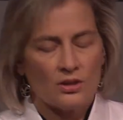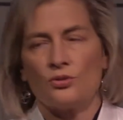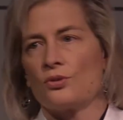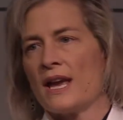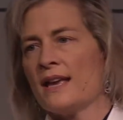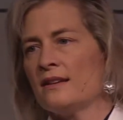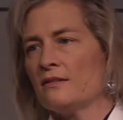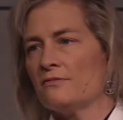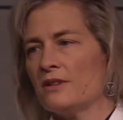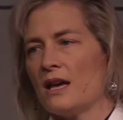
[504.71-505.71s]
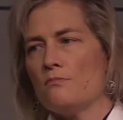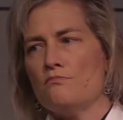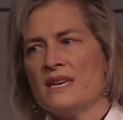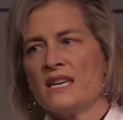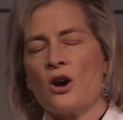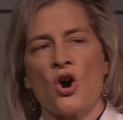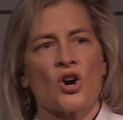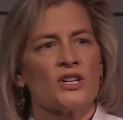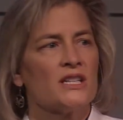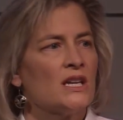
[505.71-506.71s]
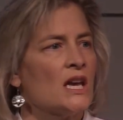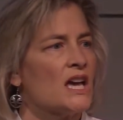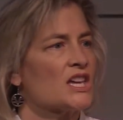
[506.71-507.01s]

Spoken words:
creative, big-hearted,